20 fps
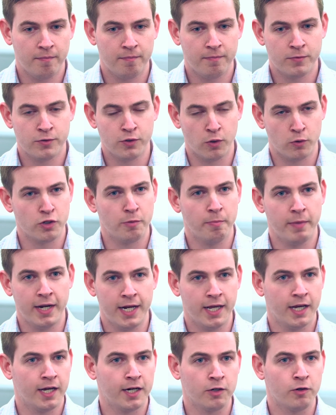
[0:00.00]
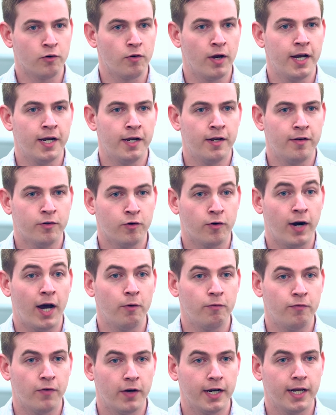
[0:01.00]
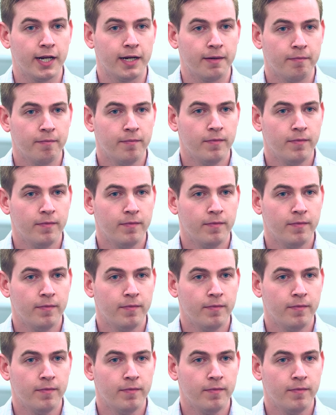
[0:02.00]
social media and crowdfunding.